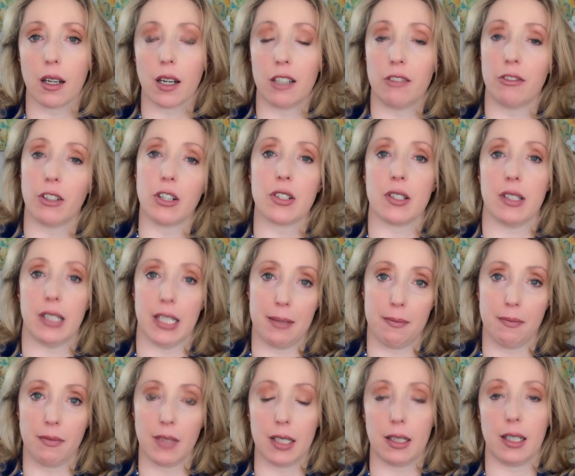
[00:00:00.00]
Conversely,
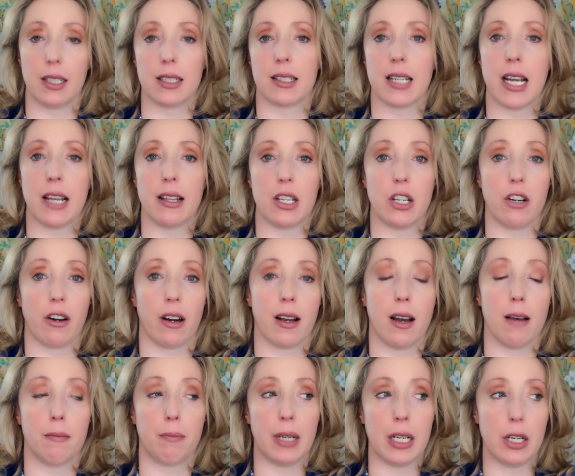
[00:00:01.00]
let's say that you're a
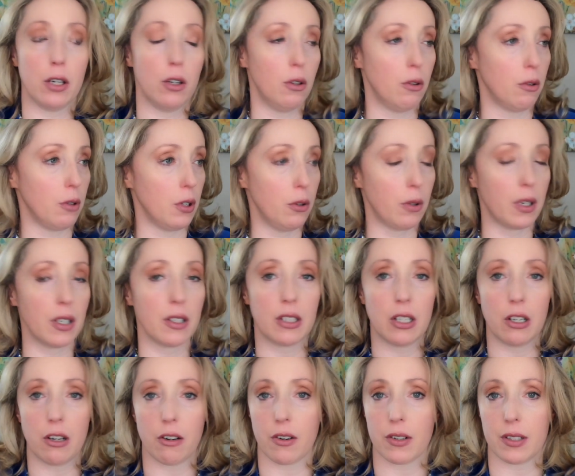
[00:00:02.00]
company who you
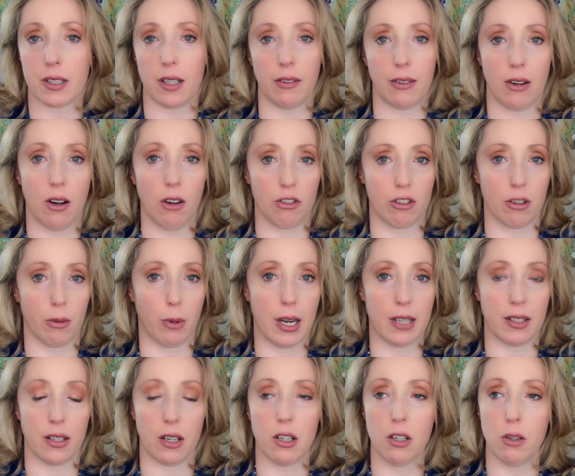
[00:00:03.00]
consider yourself
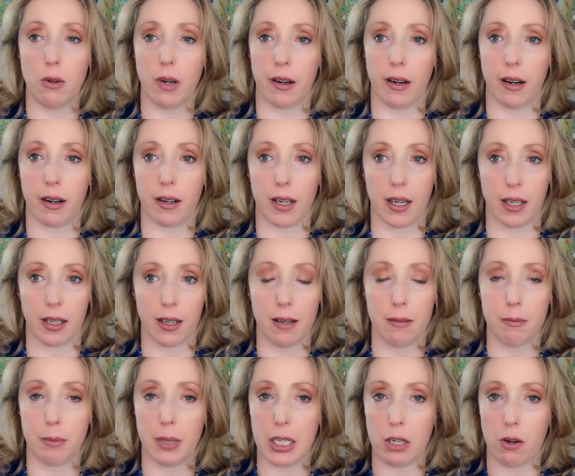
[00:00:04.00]
culture-wise that you are a
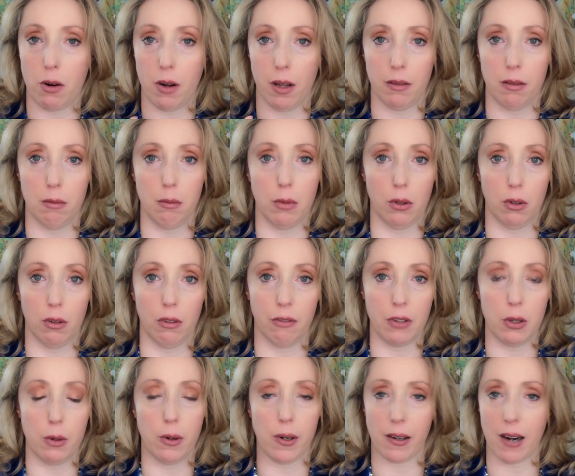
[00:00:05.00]
company on the
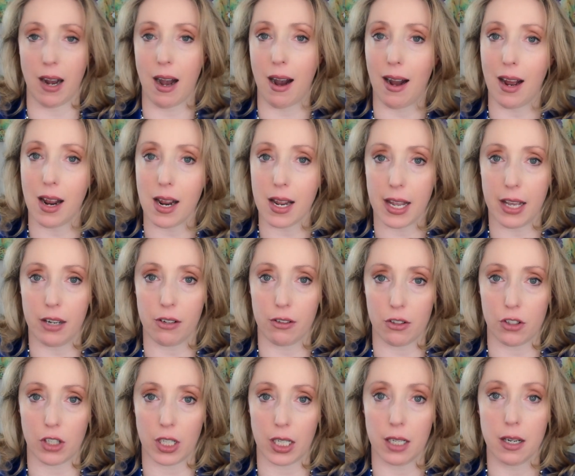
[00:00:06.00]
move. You are high
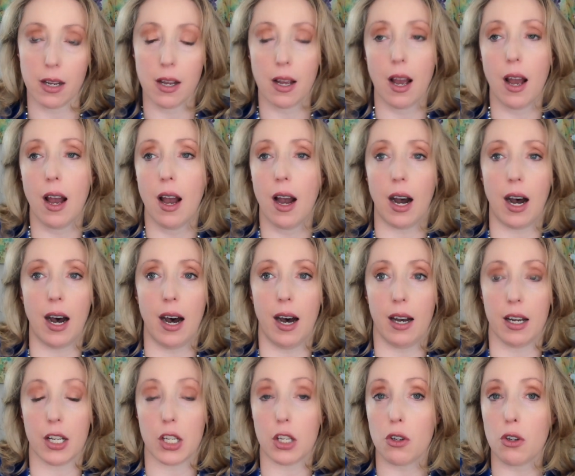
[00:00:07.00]
energy.
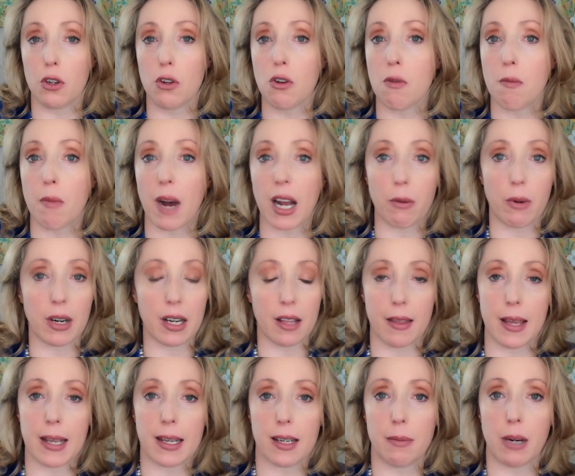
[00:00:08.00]
You might want to
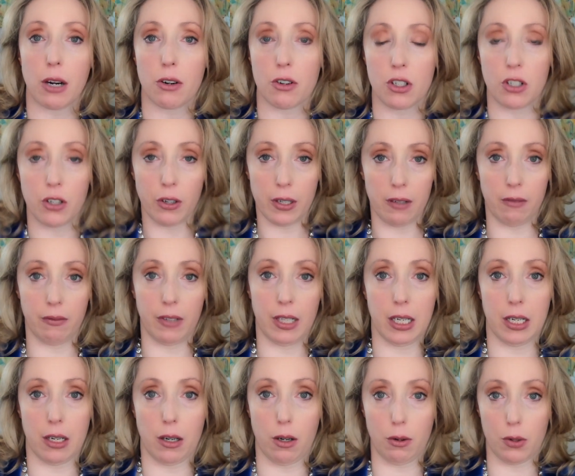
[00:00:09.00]
think about shooting
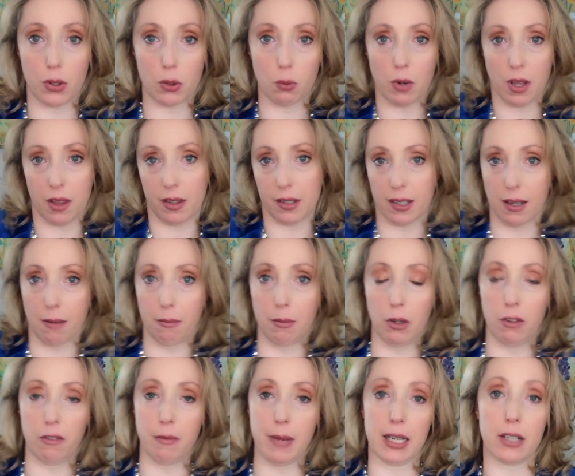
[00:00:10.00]
videos with some
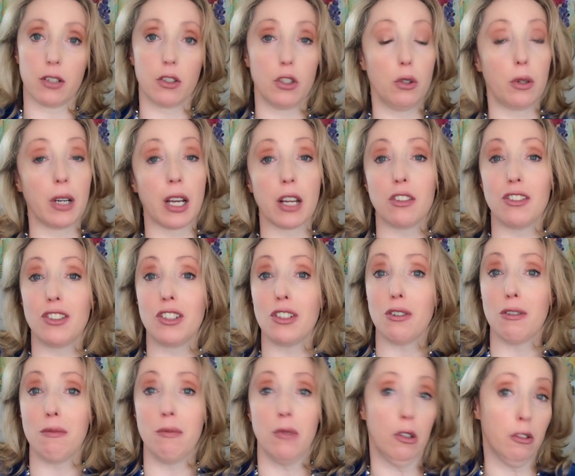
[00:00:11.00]
movement. You can
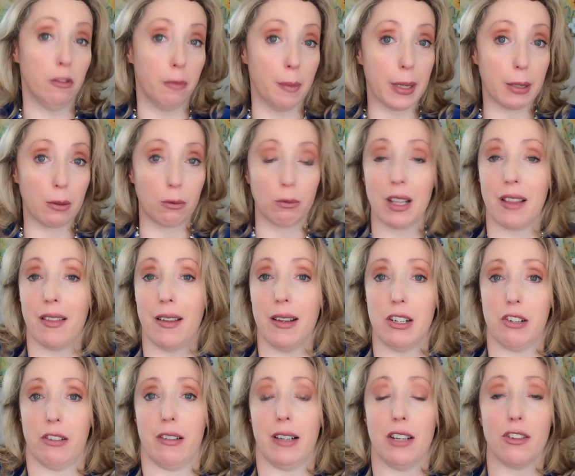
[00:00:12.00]
do movement within your